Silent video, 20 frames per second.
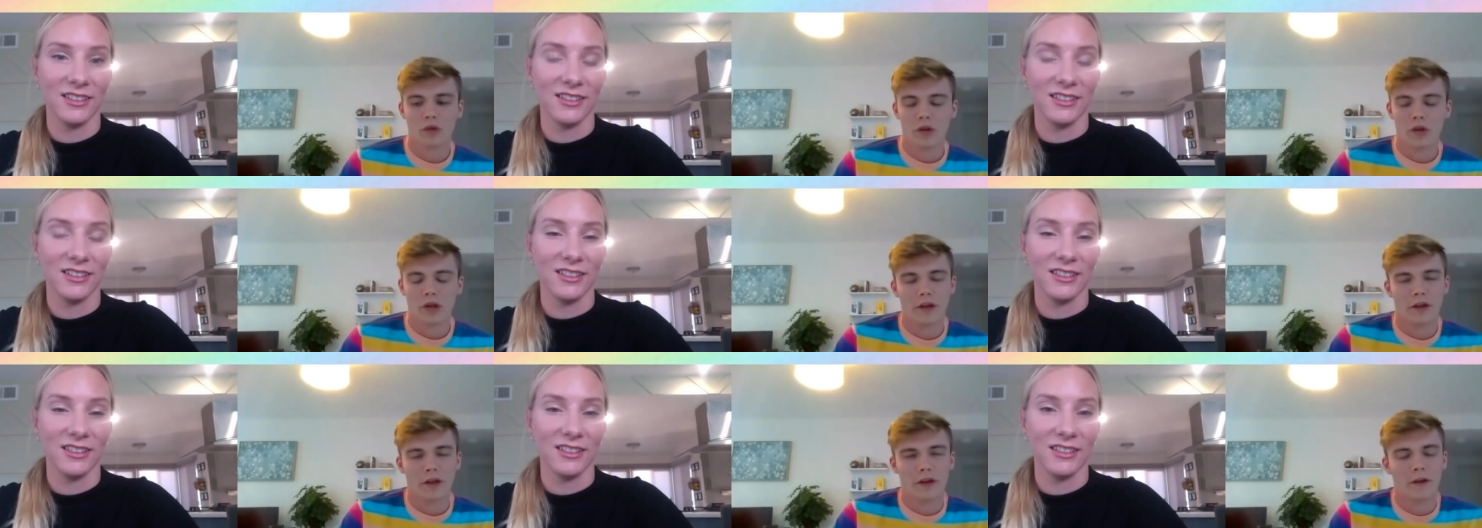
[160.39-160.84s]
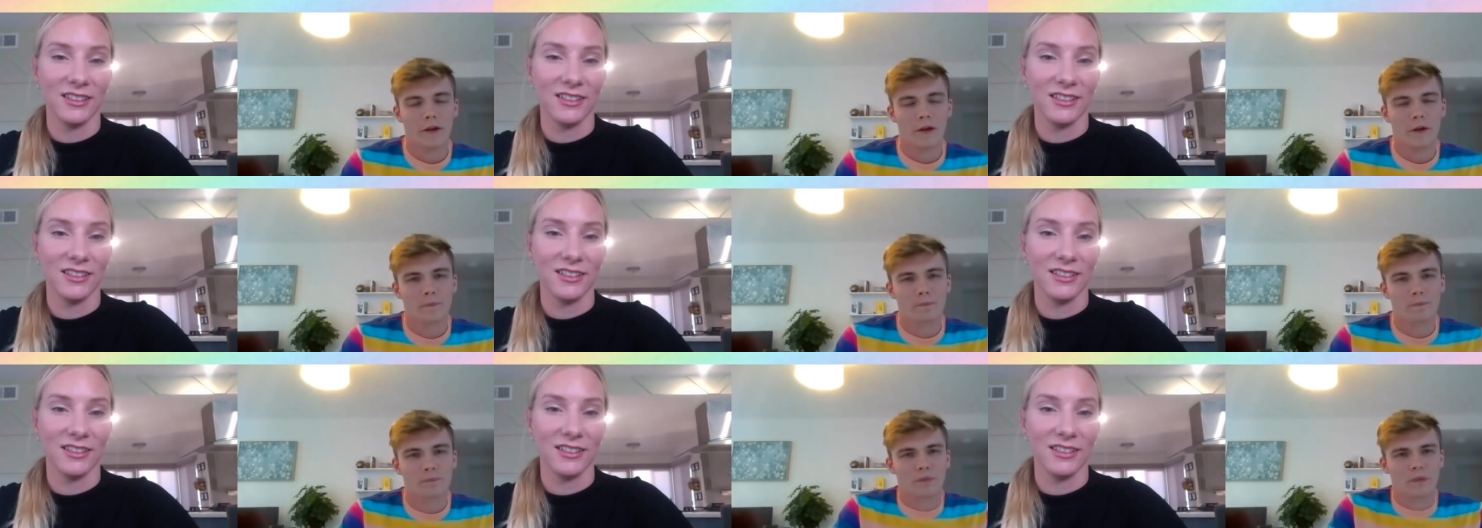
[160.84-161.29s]

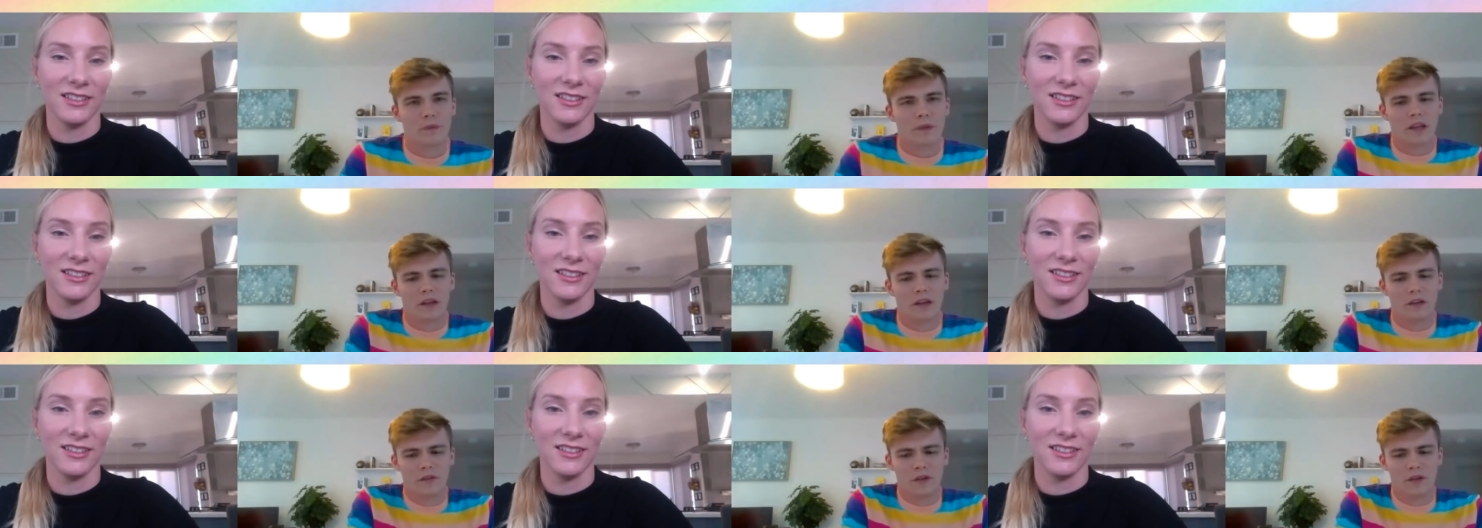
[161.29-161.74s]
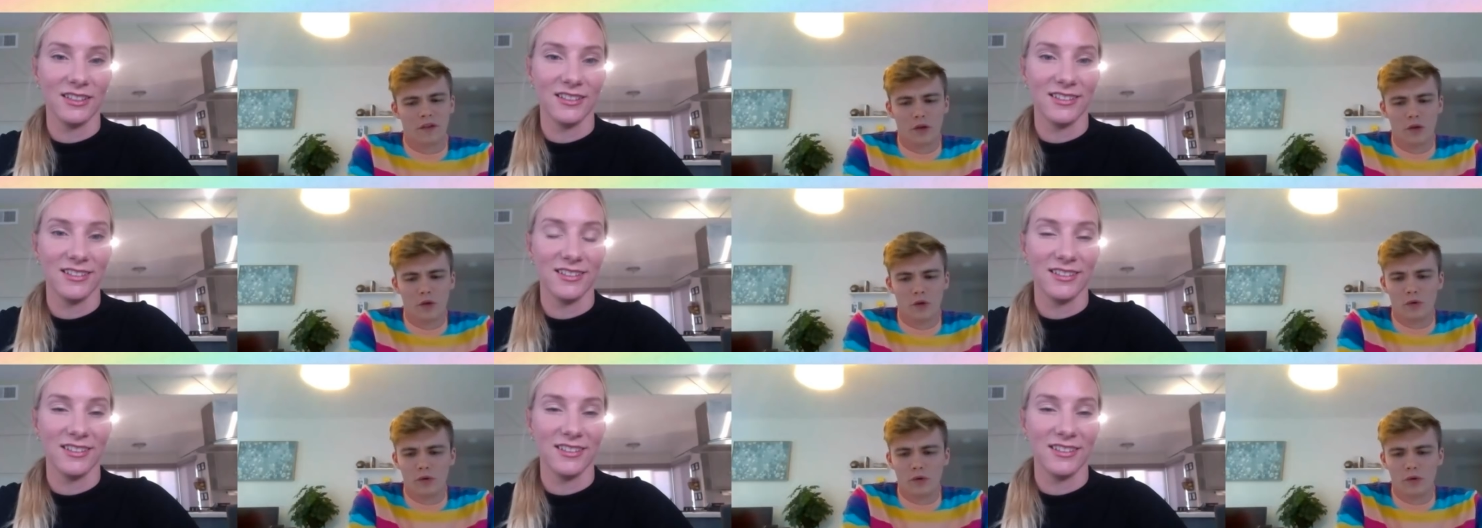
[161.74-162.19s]
Speaker 1: Um, I think you
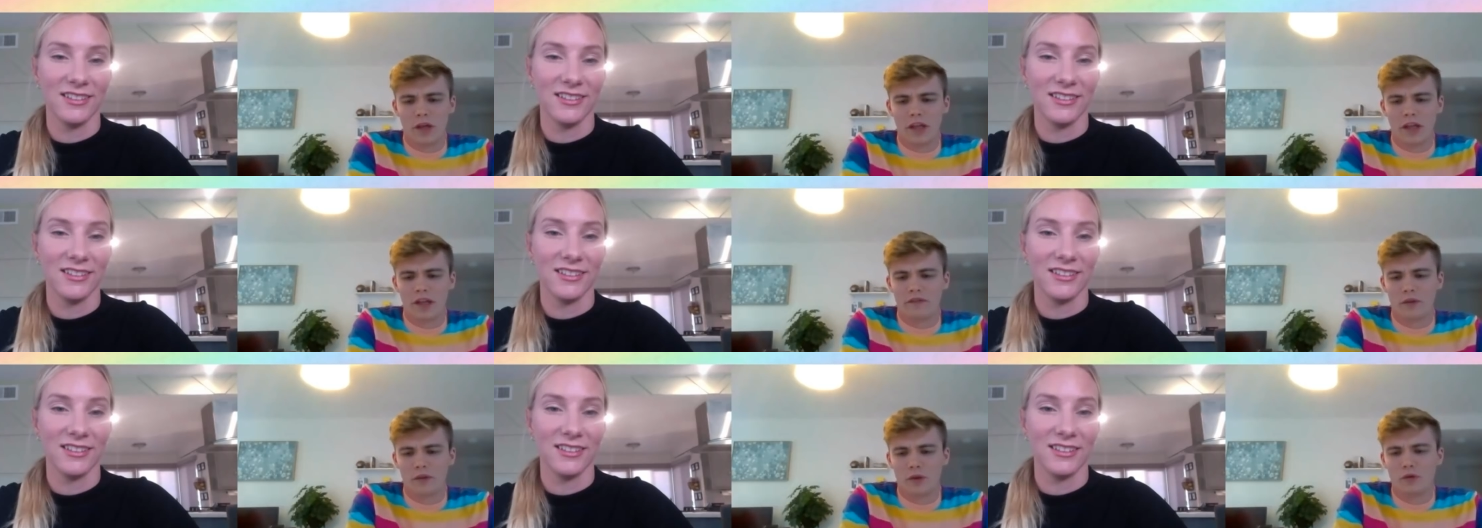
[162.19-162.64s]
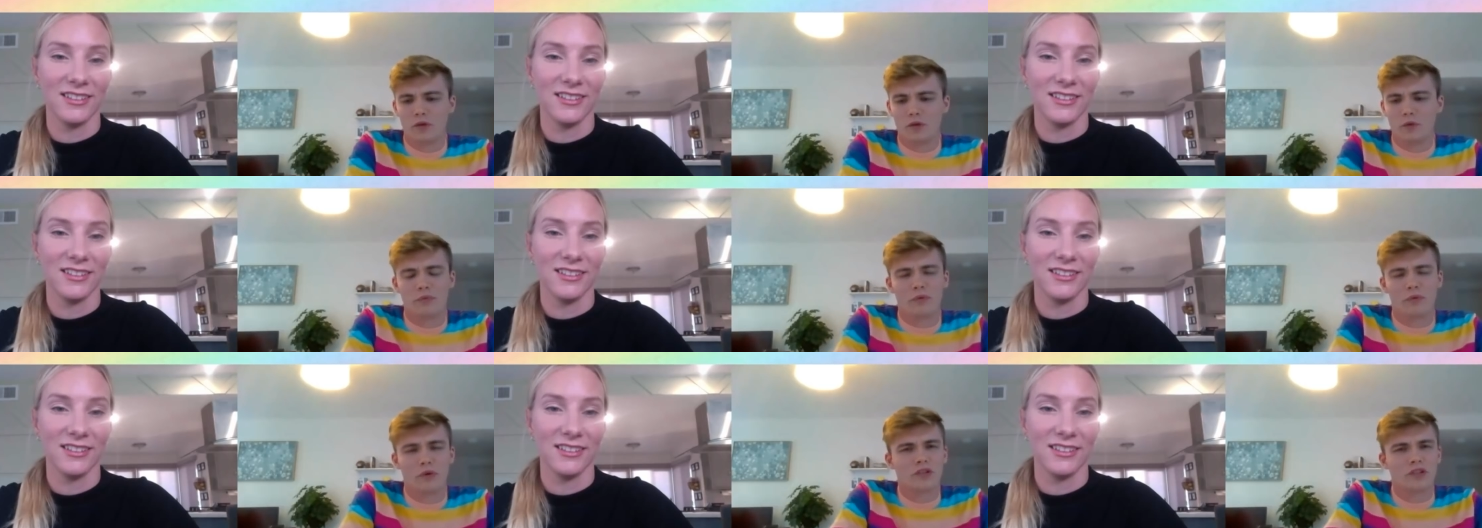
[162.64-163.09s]
you have a new
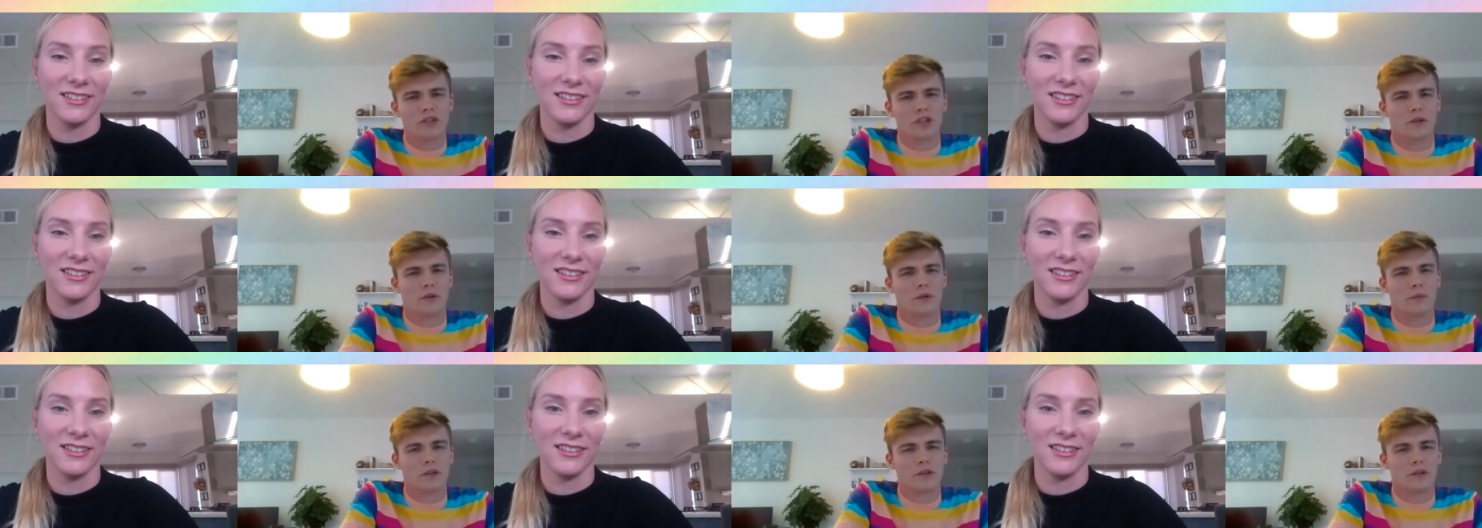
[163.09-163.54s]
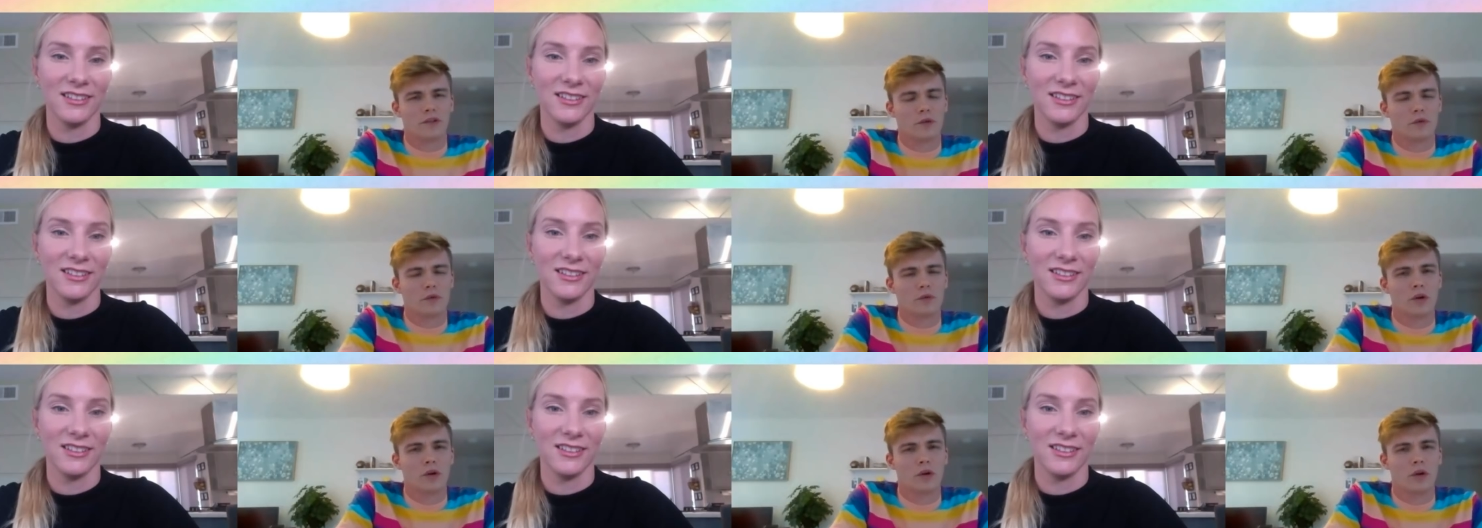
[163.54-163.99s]
project coming soon
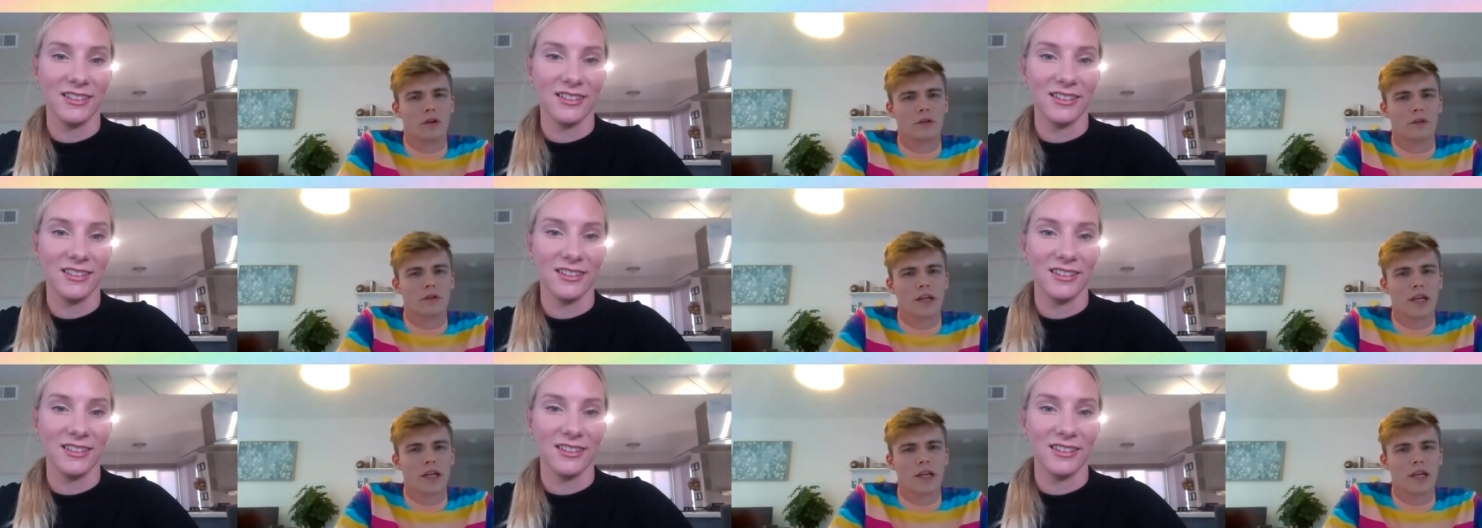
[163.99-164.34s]
called